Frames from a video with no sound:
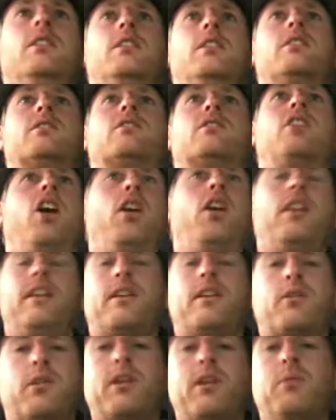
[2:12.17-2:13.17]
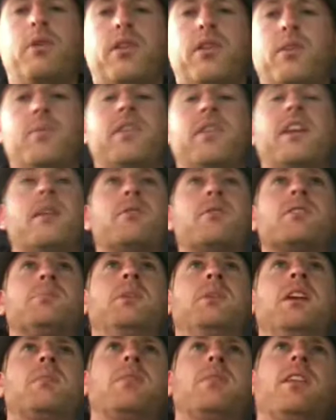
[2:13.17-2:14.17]
I totally agree with him in that
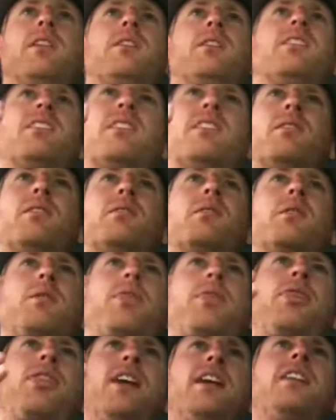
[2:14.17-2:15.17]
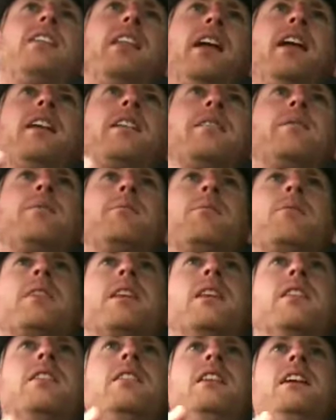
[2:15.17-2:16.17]
respect, but the thing that
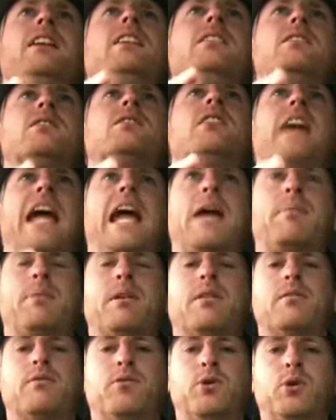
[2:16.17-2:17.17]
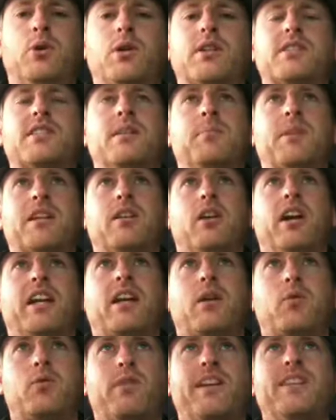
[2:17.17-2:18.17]
needs to happen for something
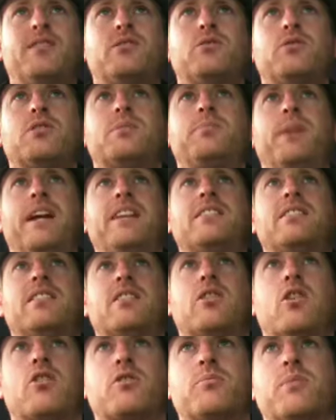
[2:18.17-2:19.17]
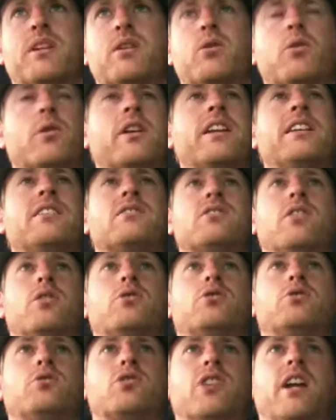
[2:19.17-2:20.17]
like a resource-based economy or any
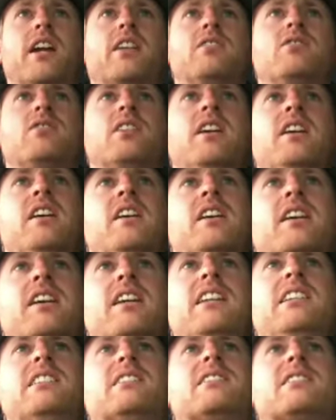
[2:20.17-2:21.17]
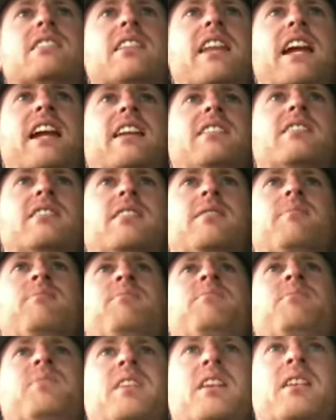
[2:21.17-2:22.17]
social change is
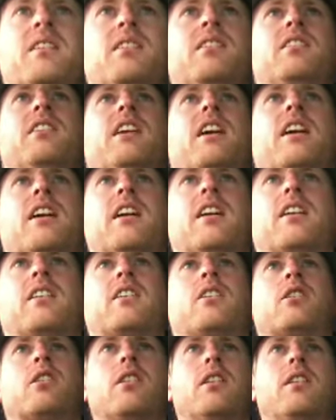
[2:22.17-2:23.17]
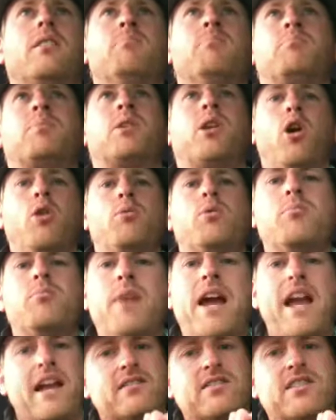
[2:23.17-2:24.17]
that global
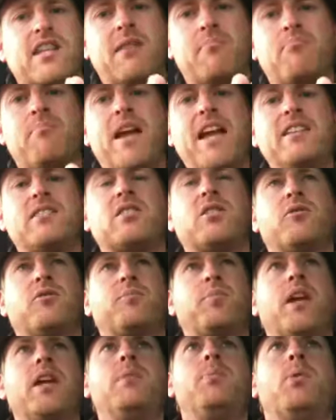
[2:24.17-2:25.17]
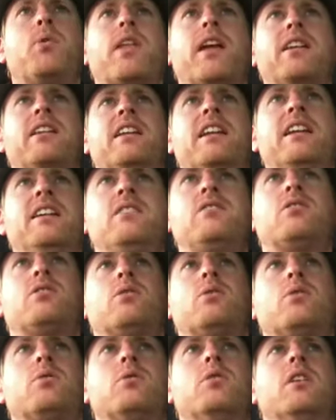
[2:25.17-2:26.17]
mass, that mass of people that need
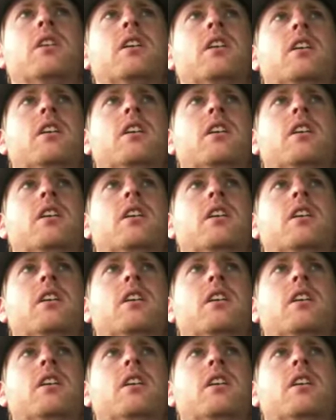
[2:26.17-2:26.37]
to